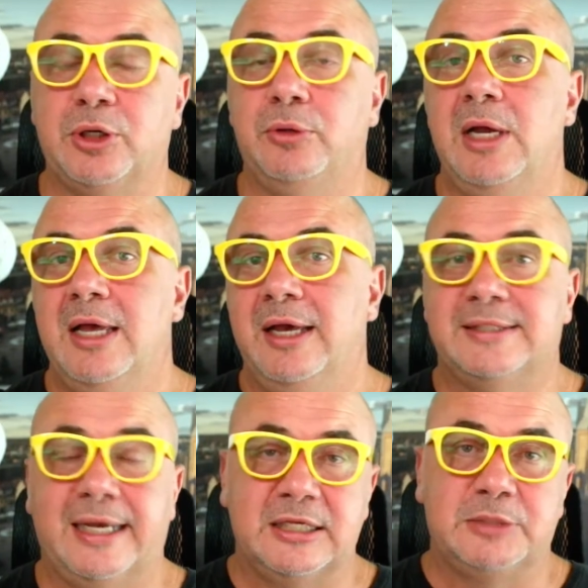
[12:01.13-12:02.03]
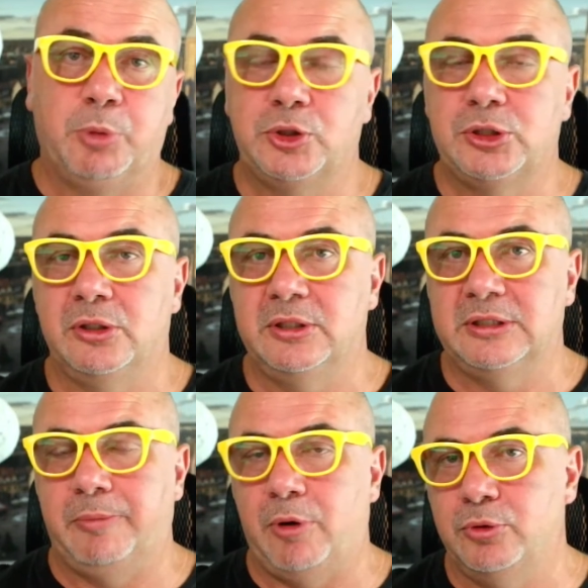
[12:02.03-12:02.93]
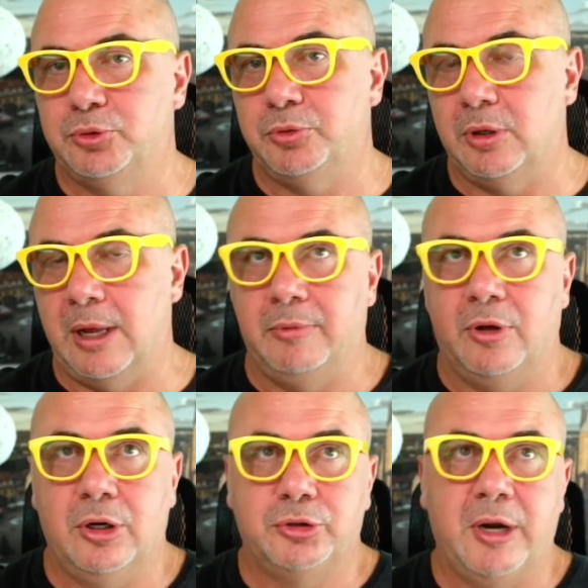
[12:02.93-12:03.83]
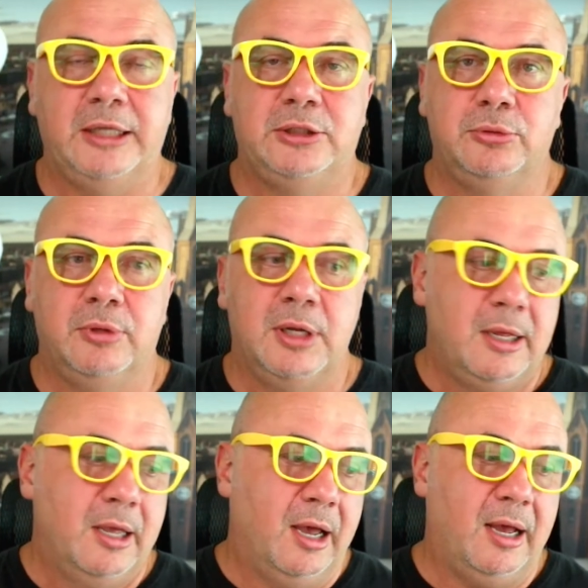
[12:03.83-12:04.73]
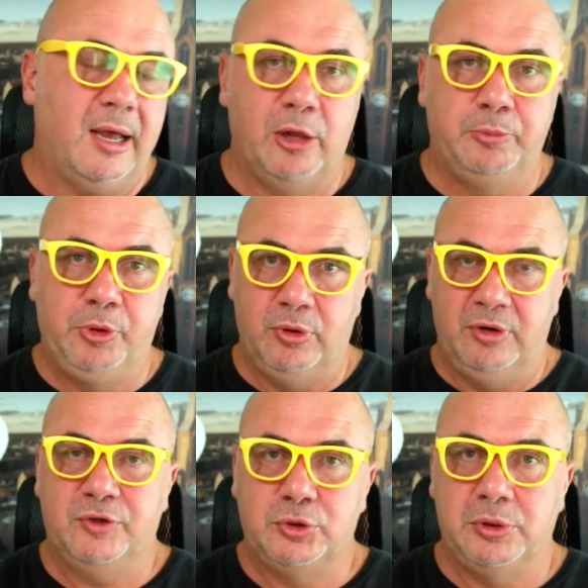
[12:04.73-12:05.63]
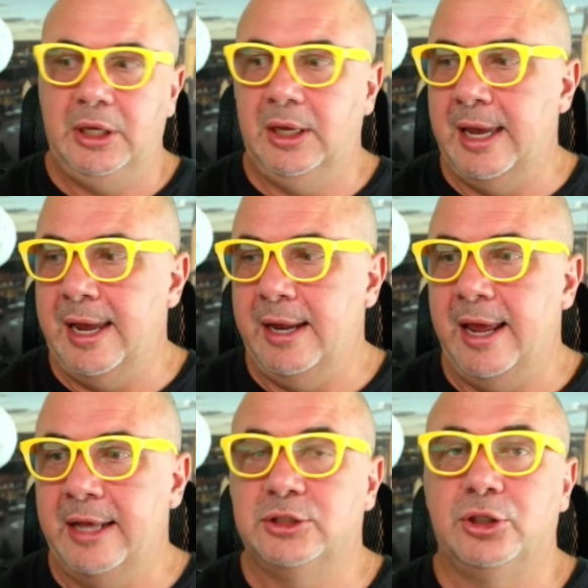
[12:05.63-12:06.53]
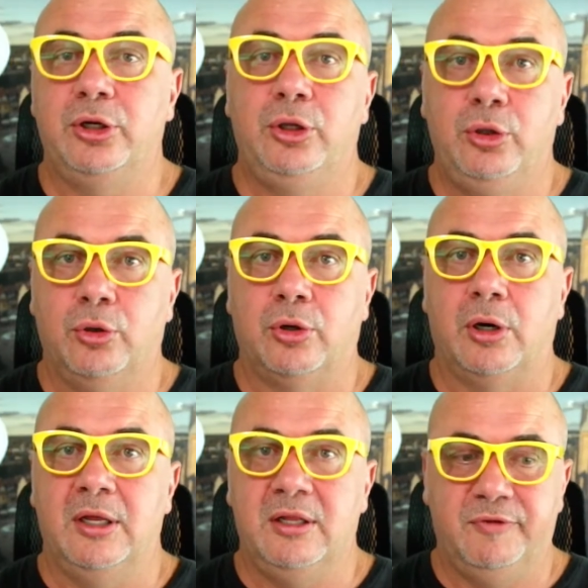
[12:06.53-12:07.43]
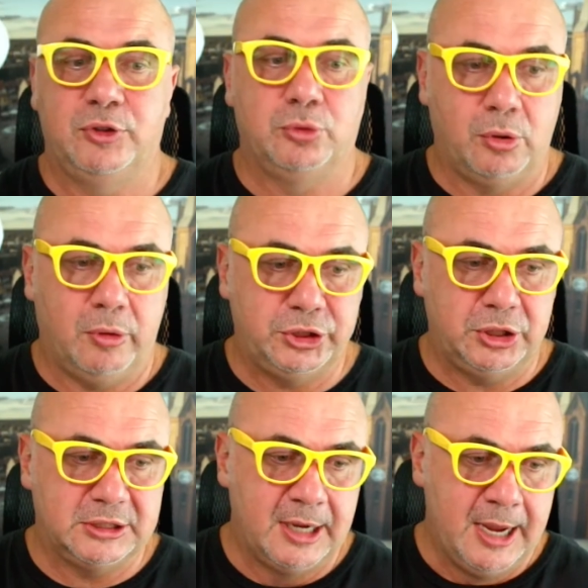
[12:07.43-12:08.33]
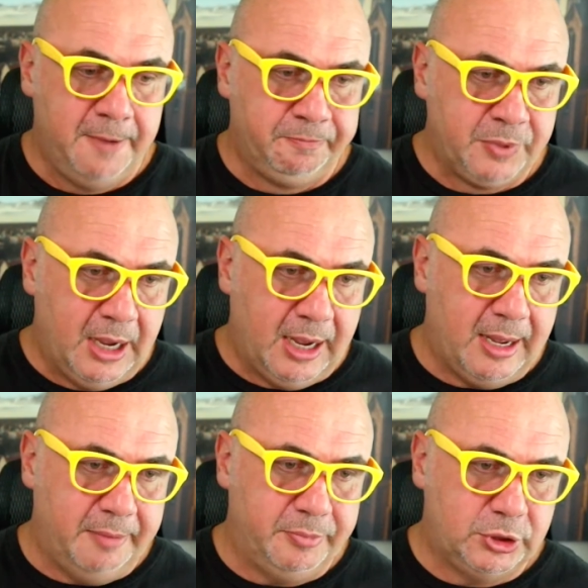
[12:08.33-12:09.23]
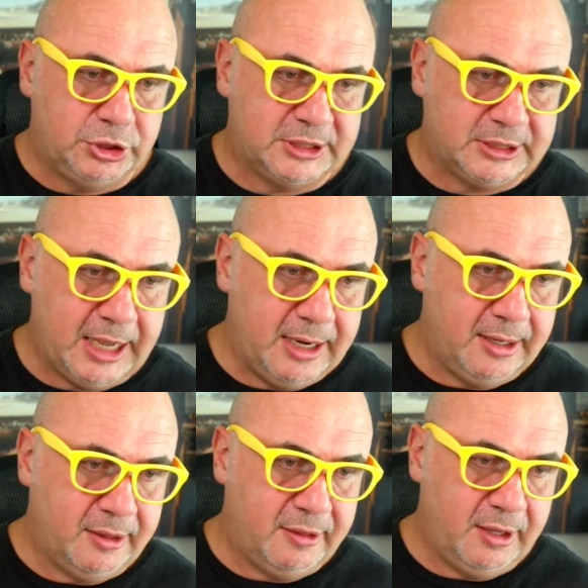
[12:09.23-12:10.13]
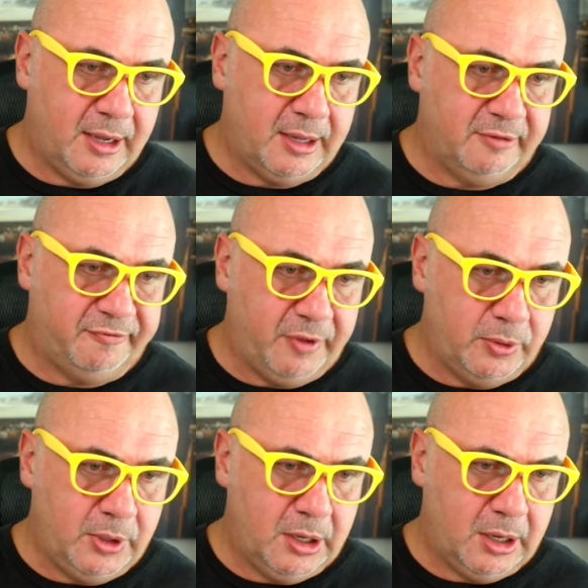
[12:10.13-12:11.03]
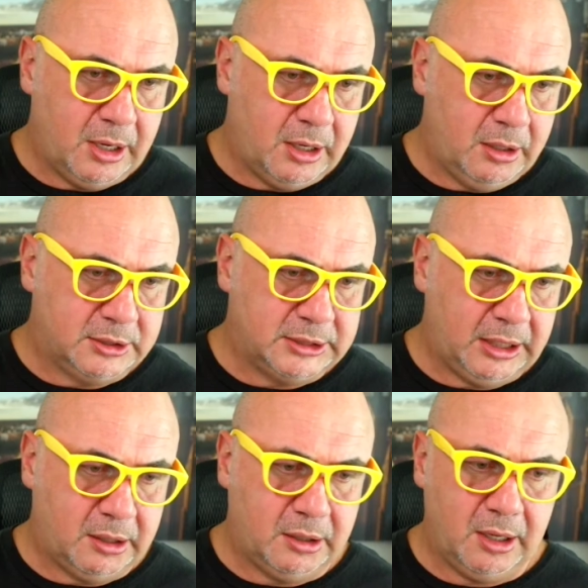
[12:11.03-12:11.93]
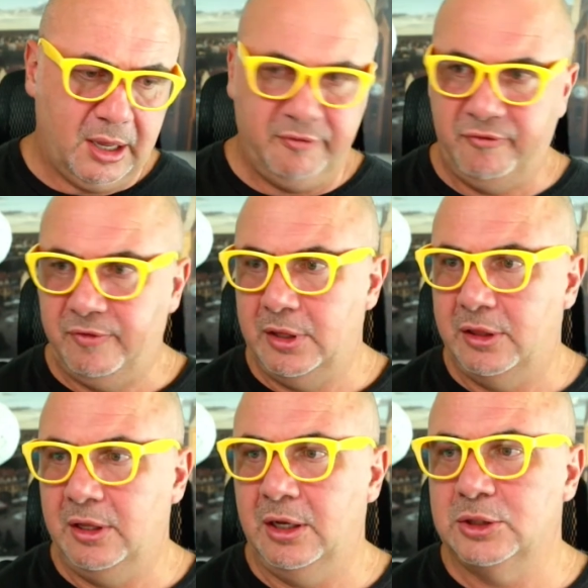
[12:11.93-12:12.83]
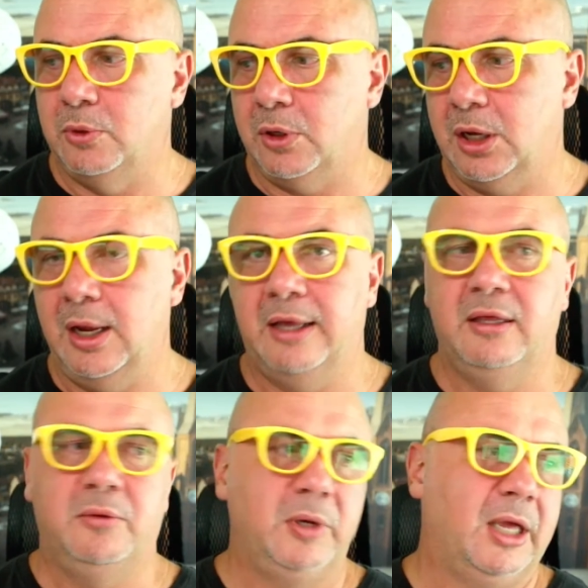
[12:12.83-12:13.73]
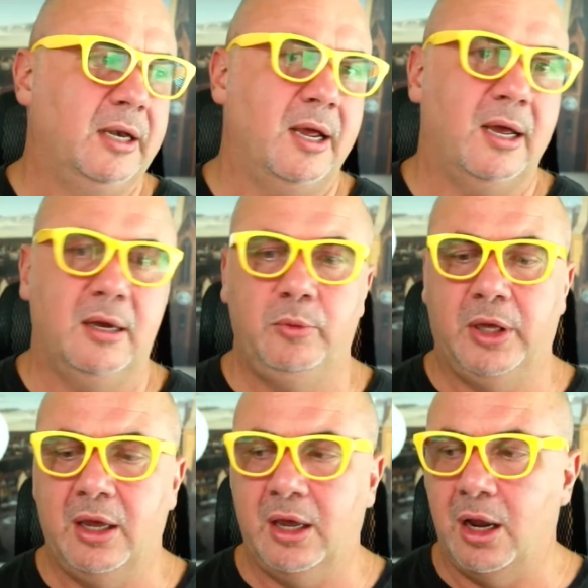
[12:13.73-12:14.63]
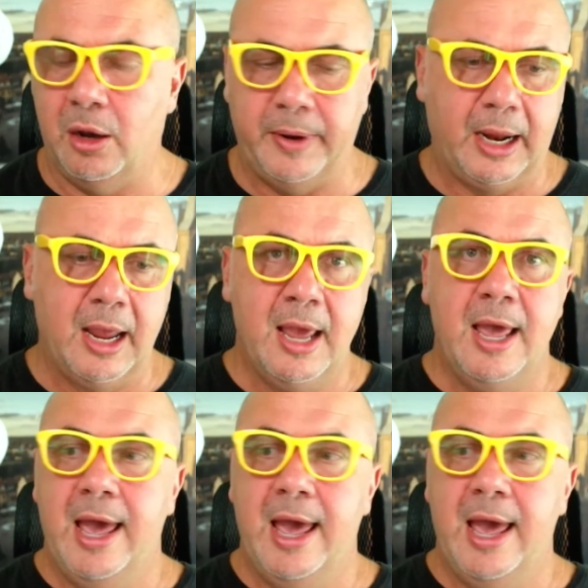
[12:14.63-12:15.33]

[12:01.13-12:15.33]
So it's like this personalized approach where I'm gonna try to help you individually and answer your individual questions. Just scanning the phone. Looks like everything is working. I think we can get going.